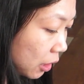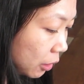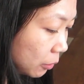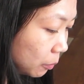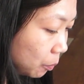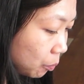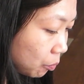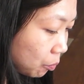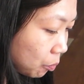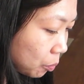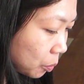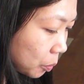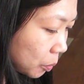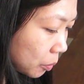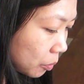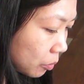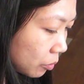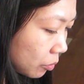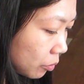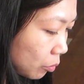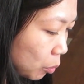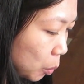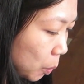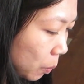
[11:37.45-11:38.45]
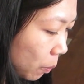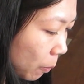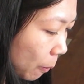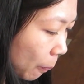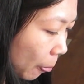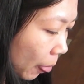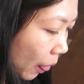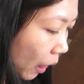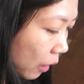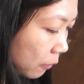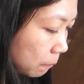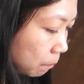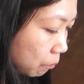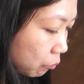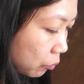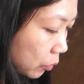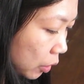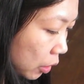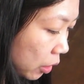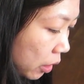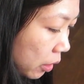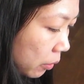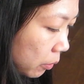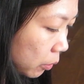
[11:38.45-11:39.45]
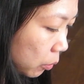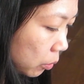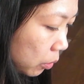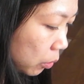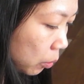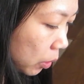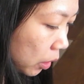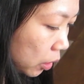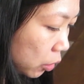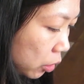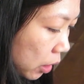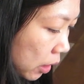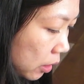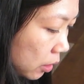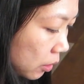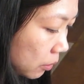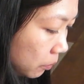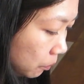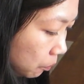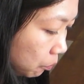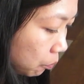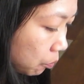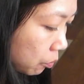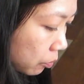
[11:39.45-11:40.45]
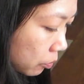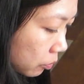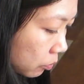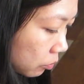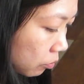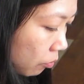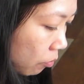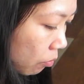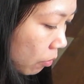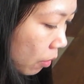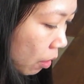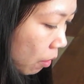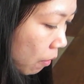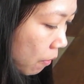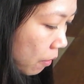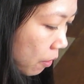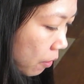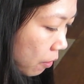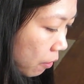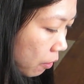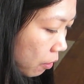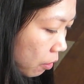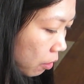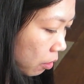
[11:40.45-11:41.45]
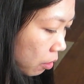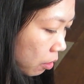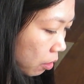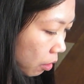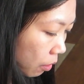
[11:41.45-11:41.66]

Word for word: it smells good. I want, I want some. You want to try some? What kind of egg is that? A quail egg? Uh